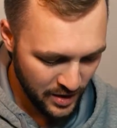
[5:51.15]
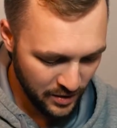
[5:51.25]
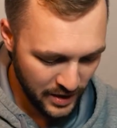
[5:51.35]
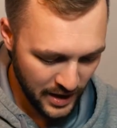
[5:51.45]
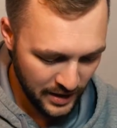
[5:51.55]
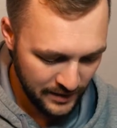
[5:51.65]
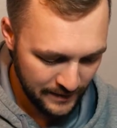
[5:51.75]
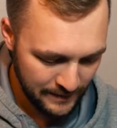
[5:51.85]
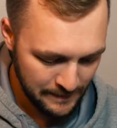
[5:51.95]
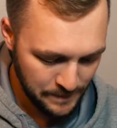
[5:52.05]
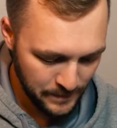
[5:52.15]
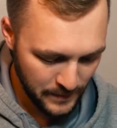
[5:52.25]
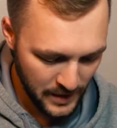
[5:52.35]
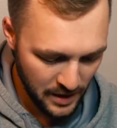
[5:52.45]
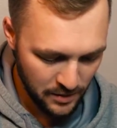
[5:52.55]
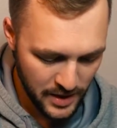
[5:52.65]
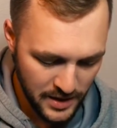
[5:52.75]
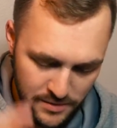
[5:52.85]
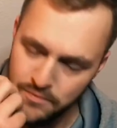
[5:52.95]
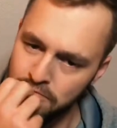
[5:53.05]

Okay. All right.